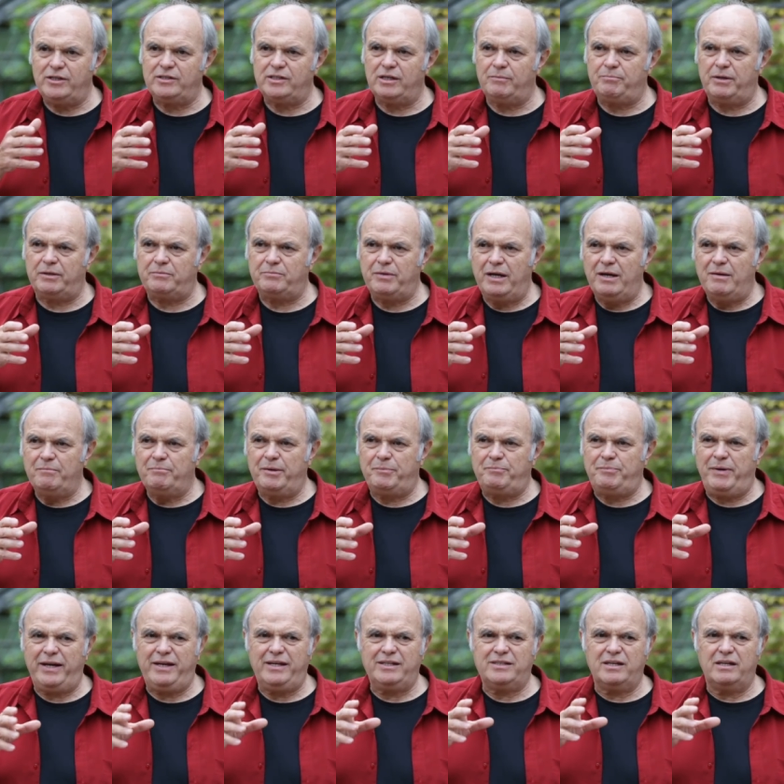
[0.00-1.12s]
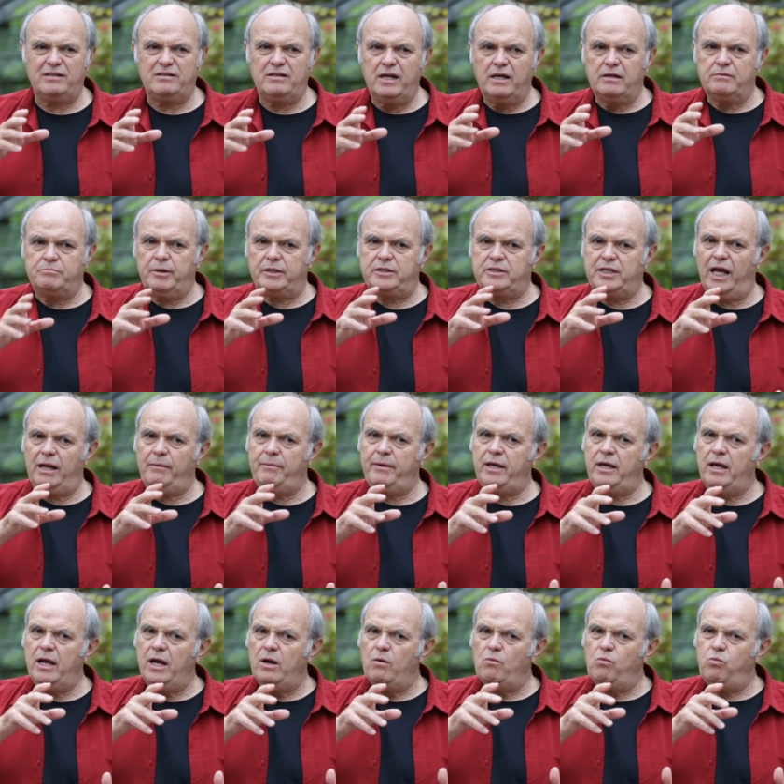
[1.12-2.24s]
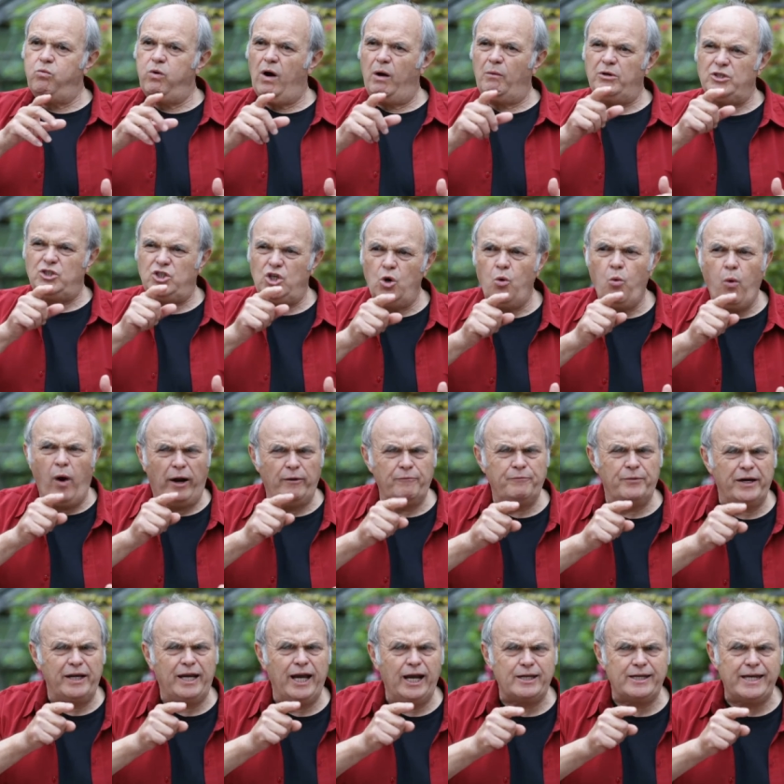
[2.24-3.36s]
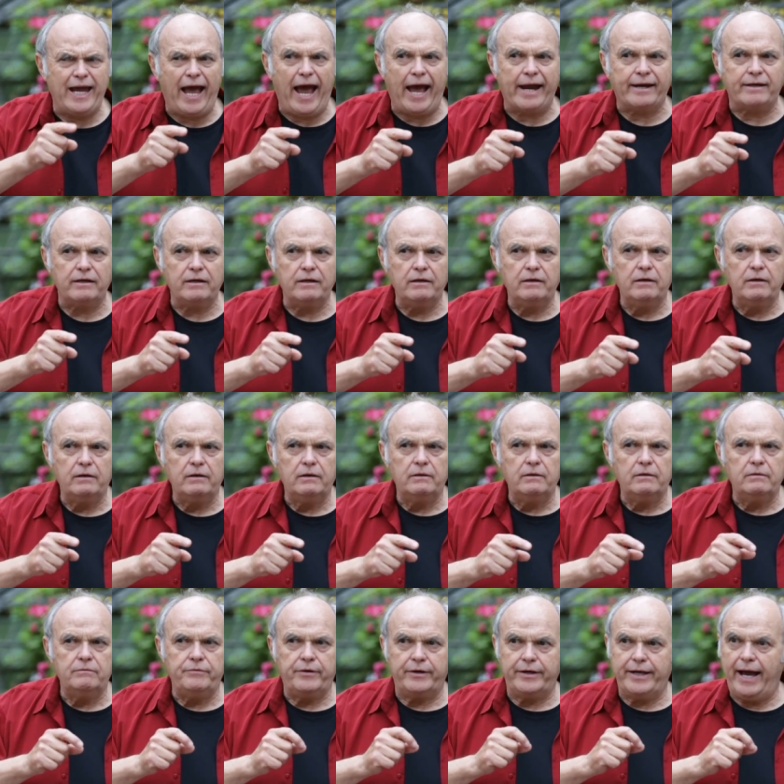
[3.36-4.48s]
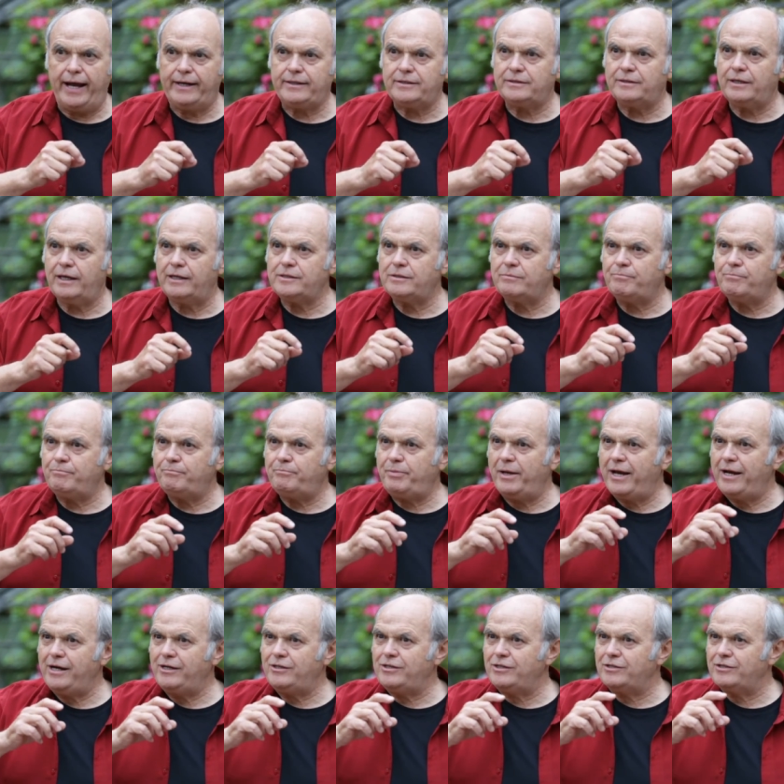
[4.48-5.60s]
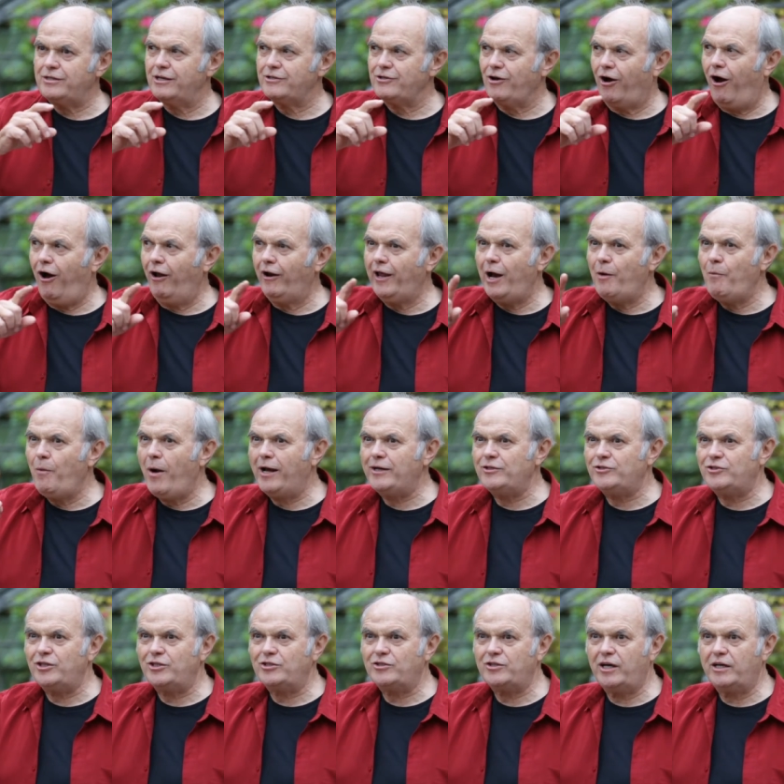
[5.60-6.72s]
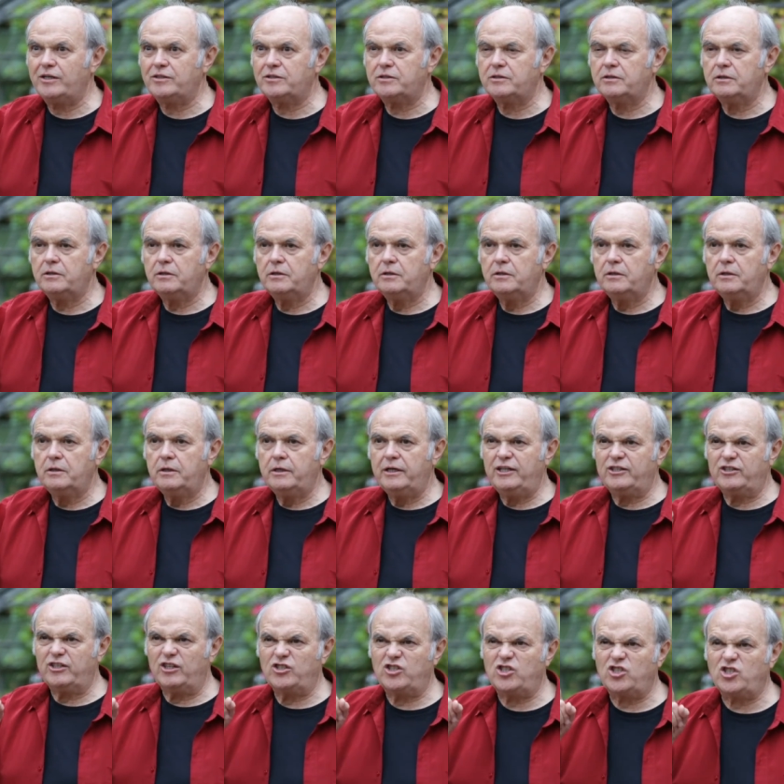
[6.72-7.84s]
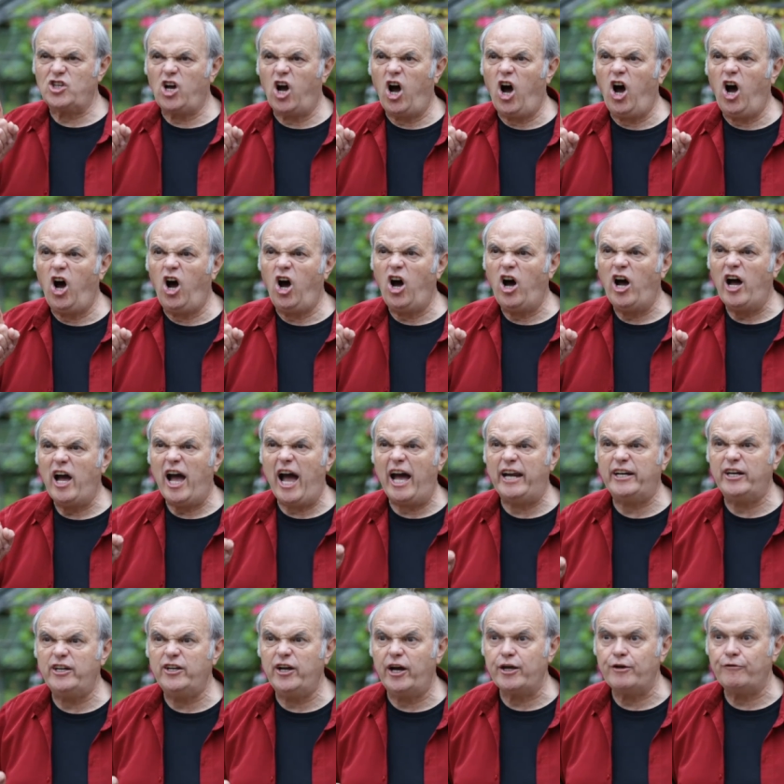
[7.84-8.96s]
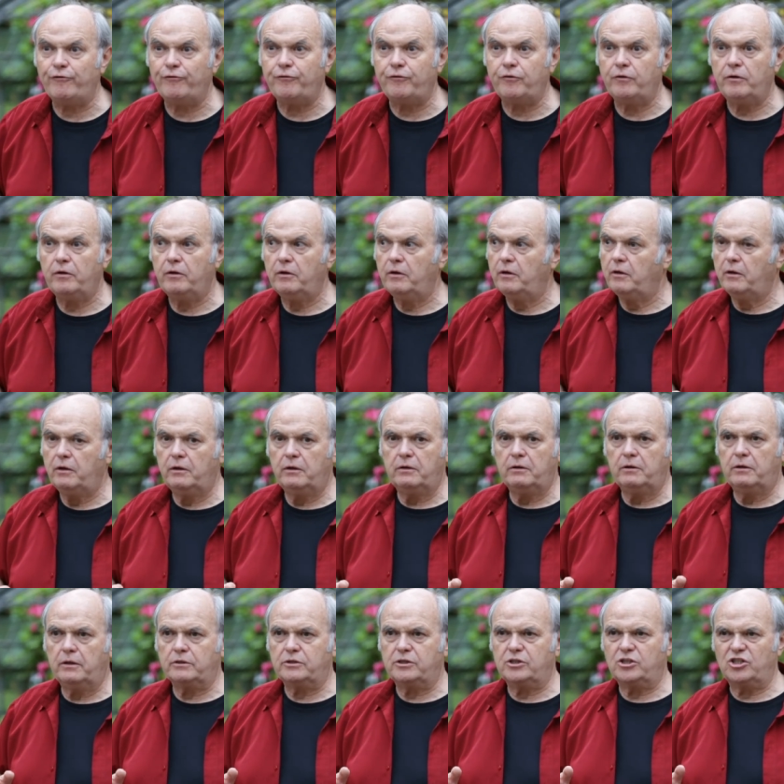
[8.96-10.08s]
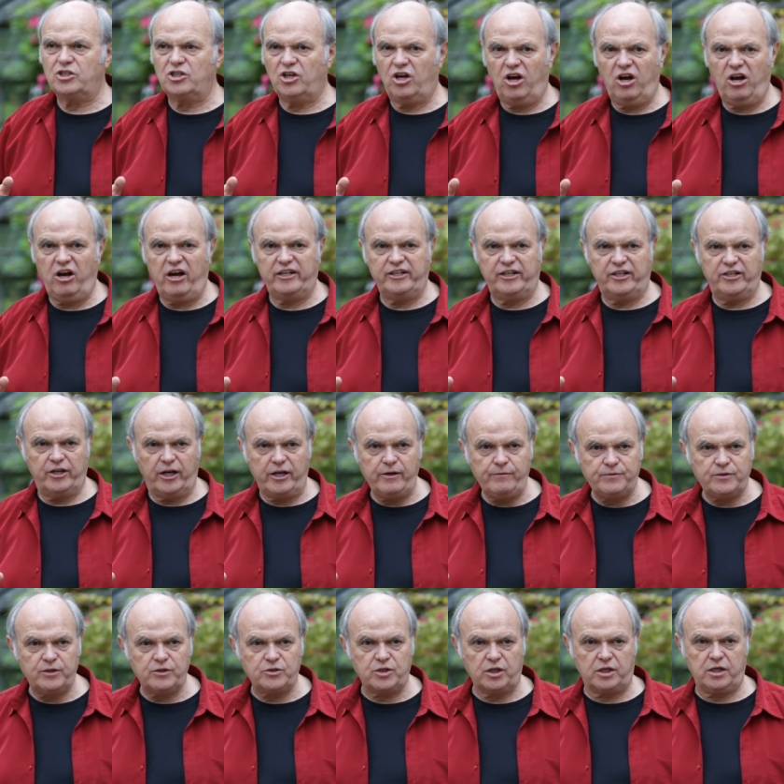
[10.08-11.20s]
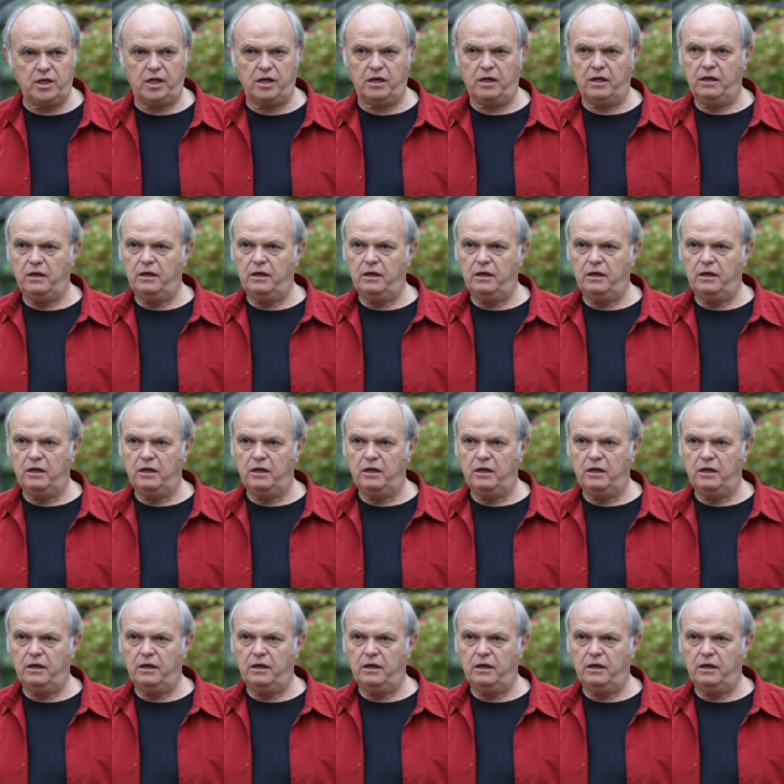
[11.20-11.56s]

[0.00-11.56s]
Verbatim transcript: He said, but, but Peggy said, but tell me, what would you want to get that? Well, that says, Peg, she says, all I want, she says, is a saw and a knife. A saw and a knife, Sister King.